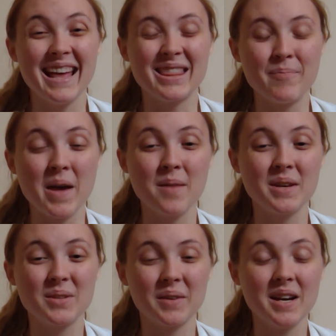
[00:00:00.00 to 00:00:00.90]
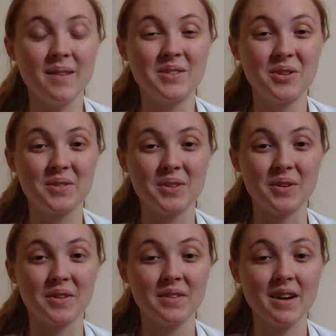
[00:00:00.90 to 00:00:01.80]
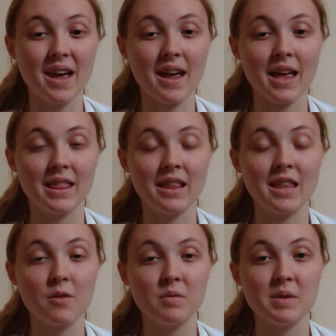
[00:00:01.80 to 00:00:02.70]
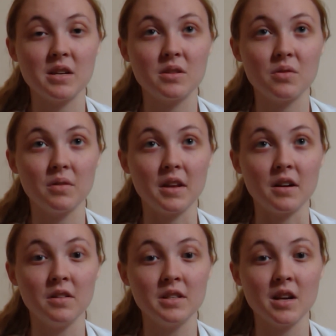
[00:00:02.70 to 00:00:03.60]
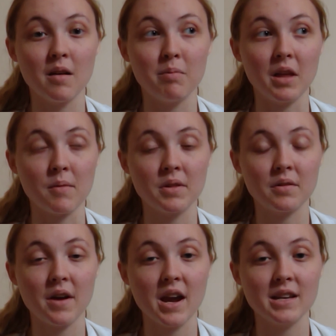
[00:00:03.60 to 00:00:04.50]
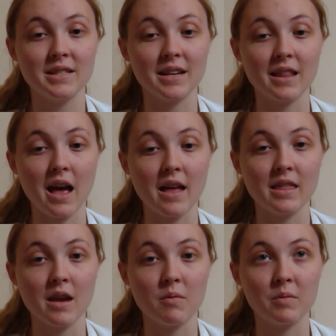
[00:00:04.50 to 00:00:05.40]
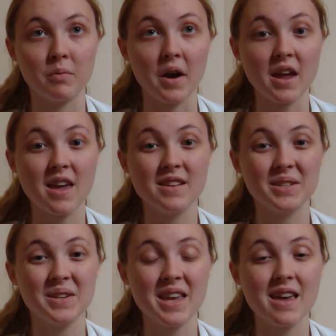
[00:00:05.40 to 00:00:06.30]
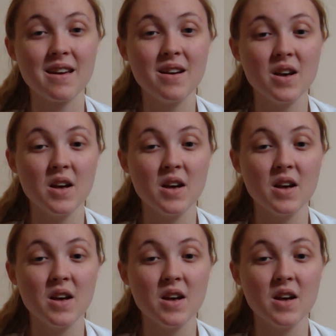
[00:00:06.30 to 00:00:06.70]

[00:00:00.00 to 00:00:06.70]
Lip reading: the babies would come too soon, and that they would be too little to play with Grace, and that they would break easily.